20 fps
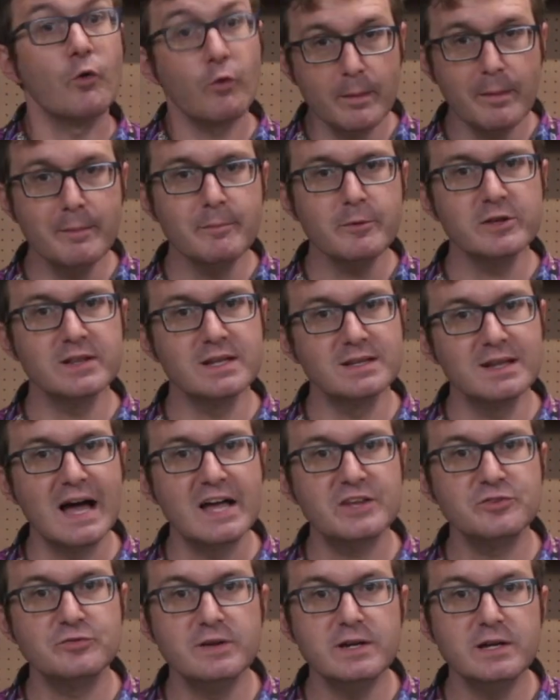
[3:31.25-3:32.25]
Remember in the
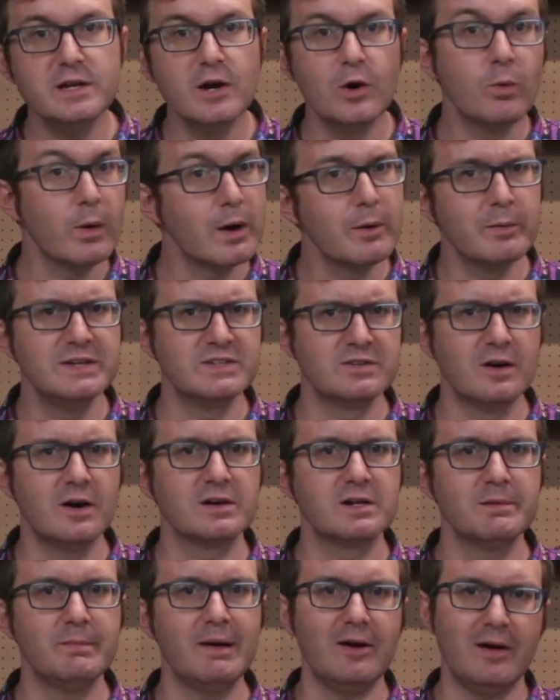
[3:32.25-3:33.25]
last video where we
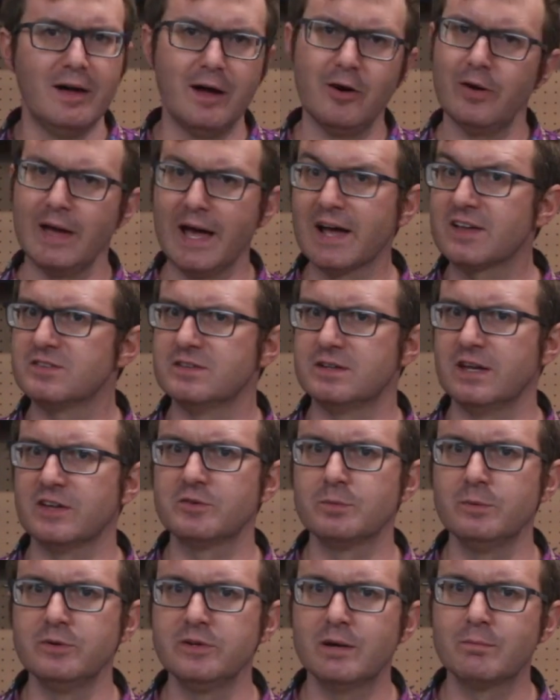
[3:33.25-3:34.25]
talked about how
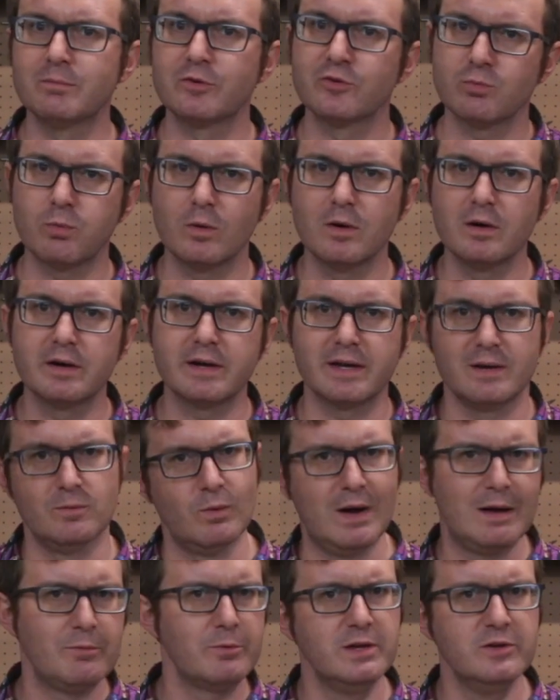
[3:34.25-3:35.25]
hexadecimal numbers work
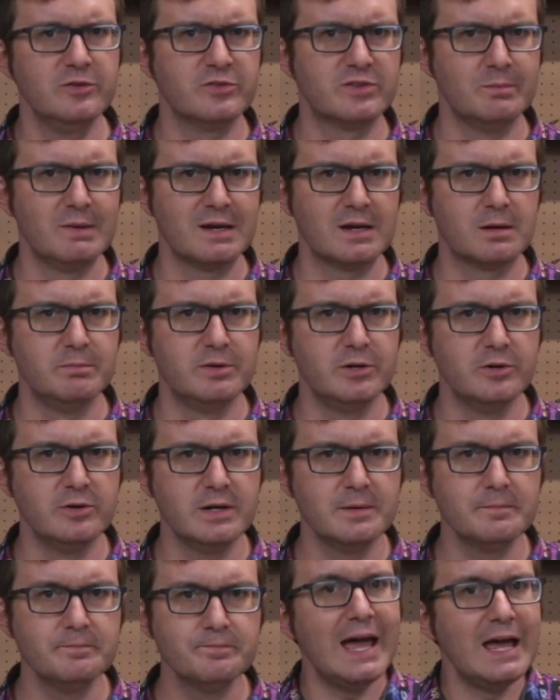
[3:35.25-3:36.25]
and why we use them in
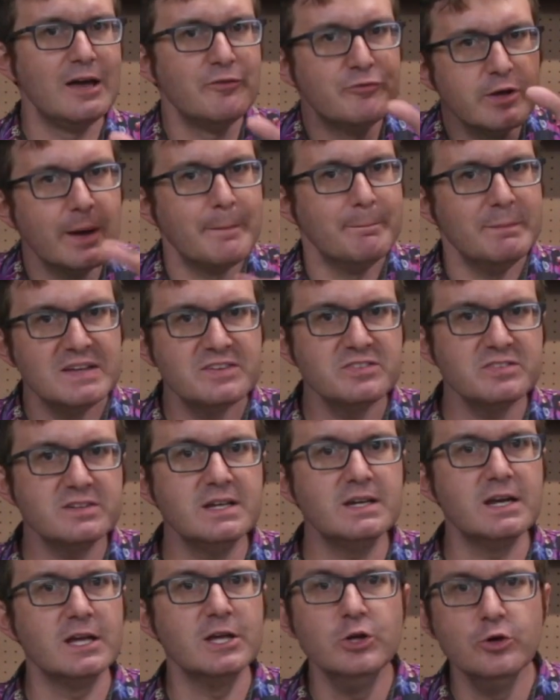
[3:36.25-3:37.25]
computing? If you missed
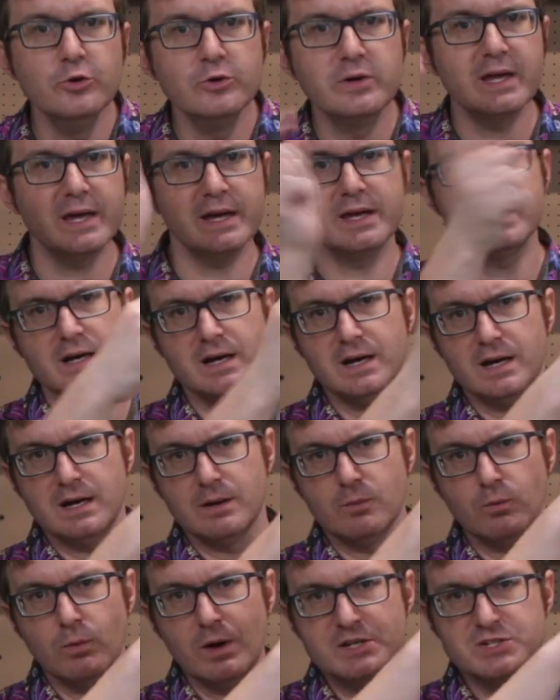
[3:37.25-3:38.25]
it, you can
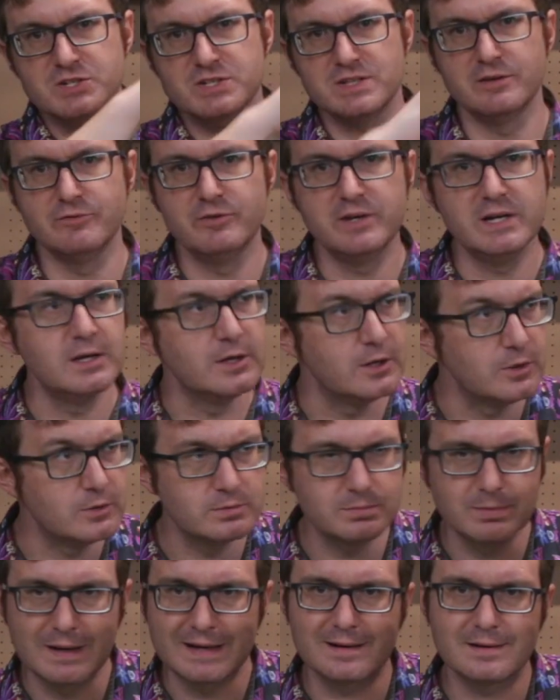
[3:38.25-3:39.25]
uh, watch the video
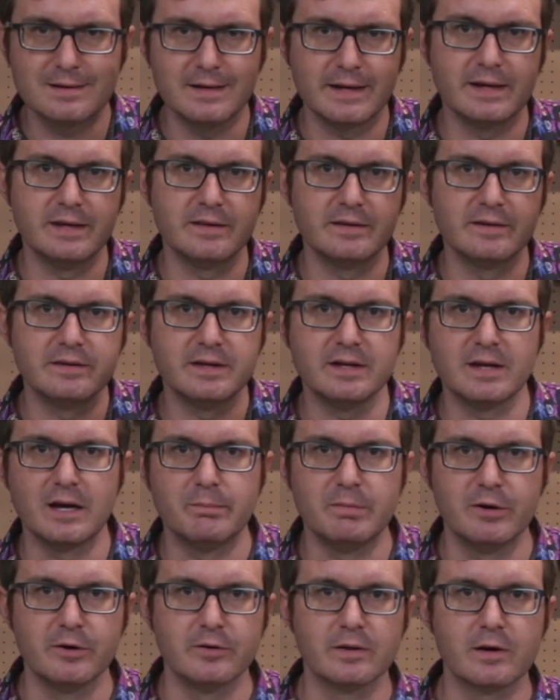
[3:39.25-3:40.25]
by clicking the thing
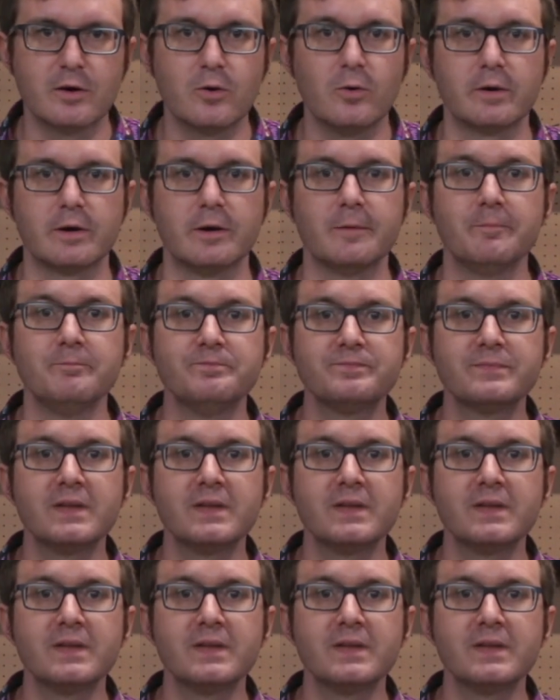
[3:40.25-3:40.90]
up here in the corner.